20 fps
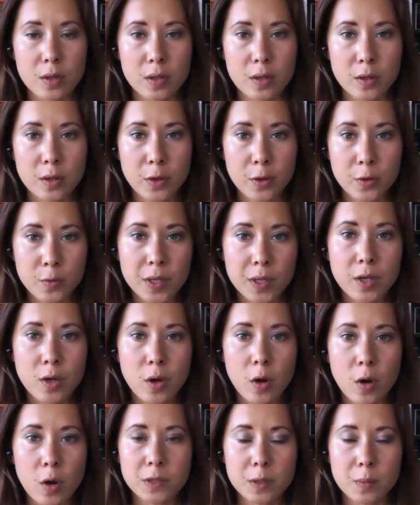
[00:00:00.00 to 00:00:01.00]
3
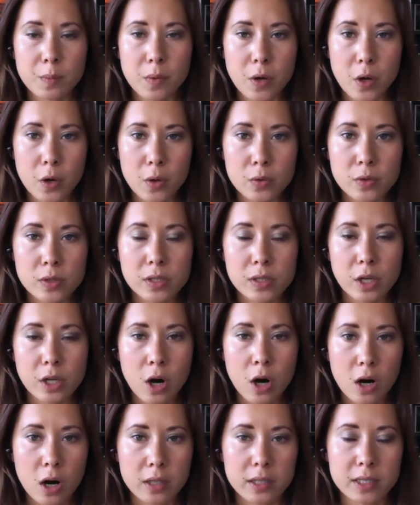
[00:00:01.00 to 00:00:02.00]
of the most
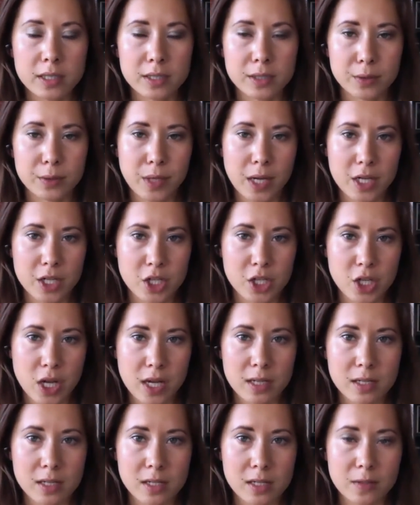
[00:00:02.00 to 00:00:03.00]
harder to
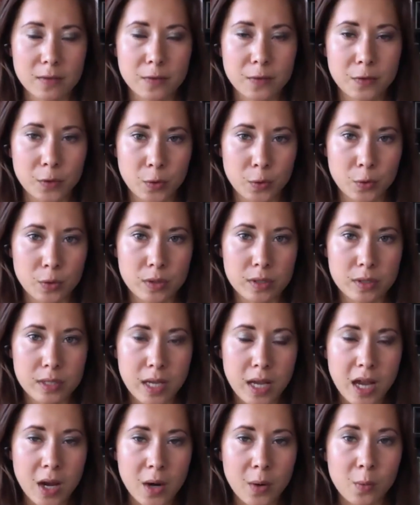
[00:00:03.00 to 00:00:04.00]
digest foods,
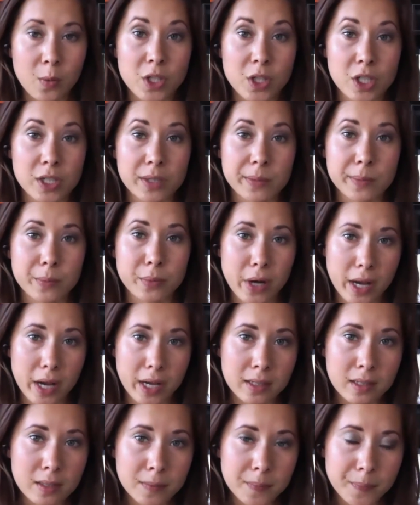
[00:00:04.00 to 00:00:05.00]
which is
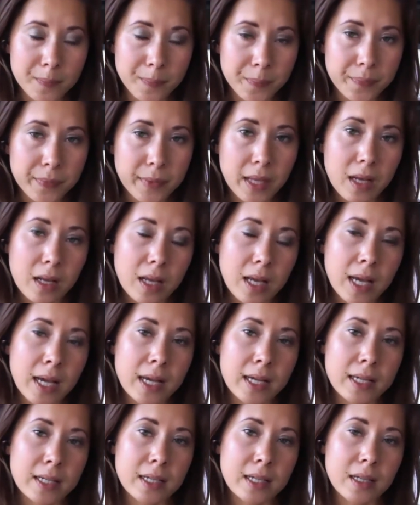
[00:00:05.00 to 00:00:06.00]
bread.
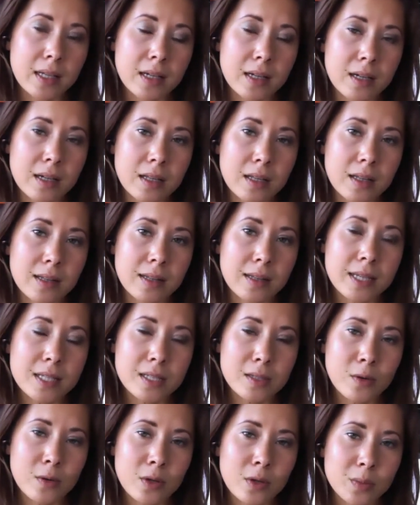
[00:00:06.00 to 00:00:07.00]
And let's
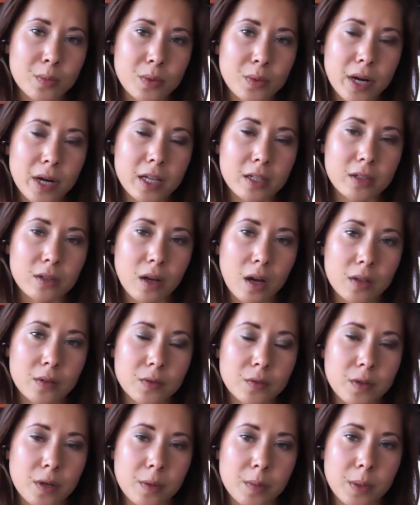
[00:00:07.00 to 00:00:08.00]
look at bread not
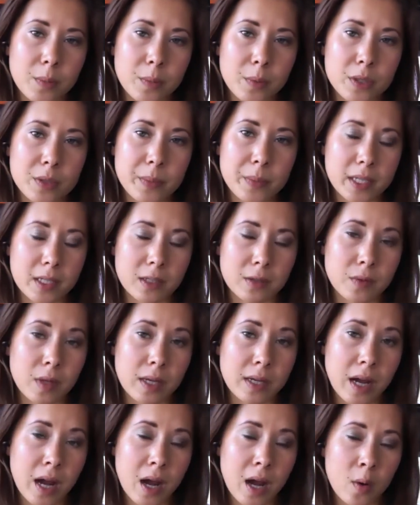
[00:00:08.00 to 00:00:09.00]
from the perspective
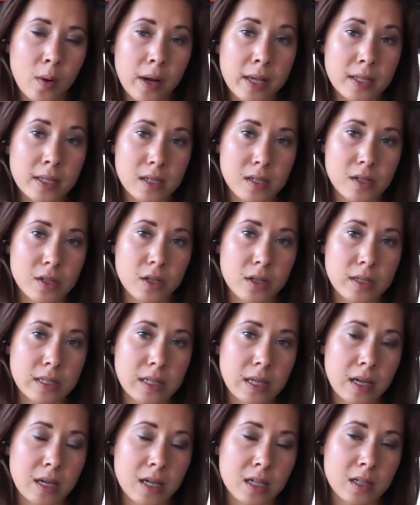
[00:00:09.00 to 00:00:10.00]
that our ancestors
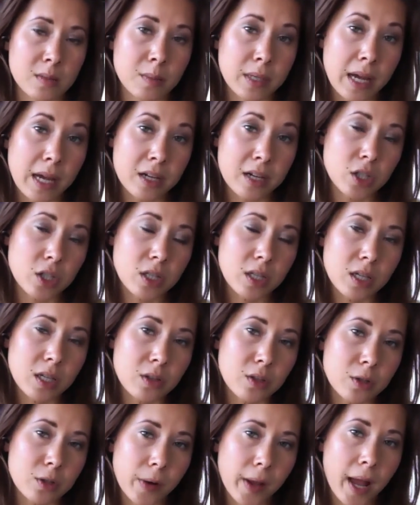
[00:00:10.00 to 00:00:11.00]
is, but actually in
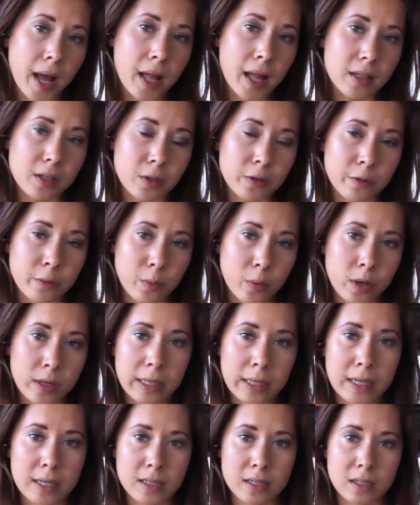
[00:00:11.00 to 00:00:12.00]
the reality of what
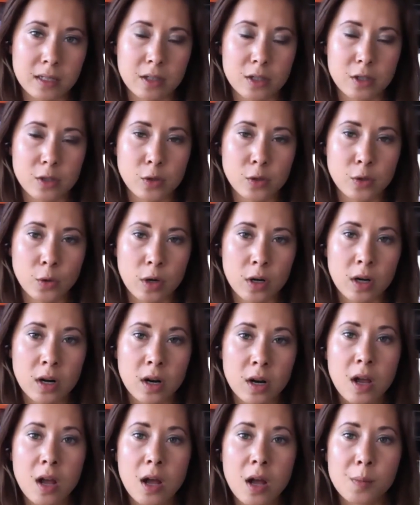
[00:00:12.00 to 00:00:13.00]
is in the store.
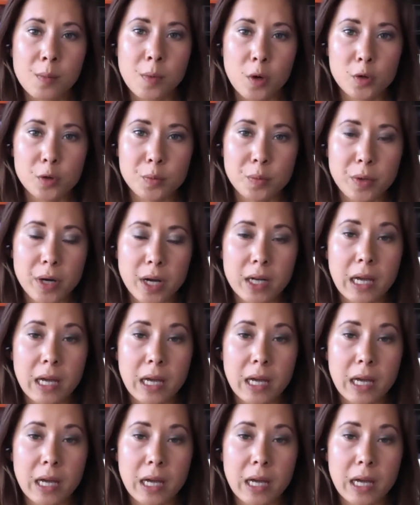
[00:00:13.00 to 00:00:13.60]
Most bread